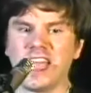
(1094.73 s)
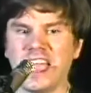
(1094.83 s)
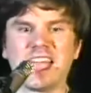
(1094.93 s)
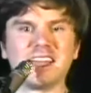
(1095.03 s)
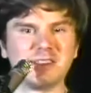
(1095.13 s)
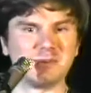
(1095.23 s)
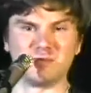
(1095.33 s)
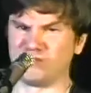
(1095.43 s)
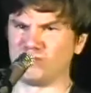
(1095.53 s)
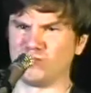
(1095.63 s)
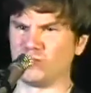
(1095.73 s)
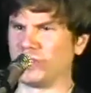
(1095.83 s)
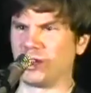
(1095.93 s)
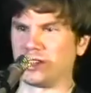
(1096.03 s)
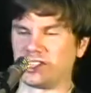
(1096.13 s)
and
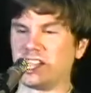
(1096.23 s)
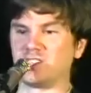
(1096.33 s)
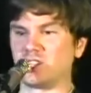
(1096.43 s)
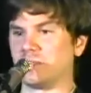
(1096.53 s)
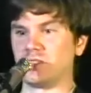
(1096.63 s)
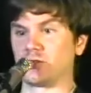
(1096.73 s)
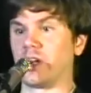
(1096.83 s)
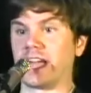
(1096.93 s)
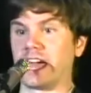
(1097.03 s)
you know, it tends to be drug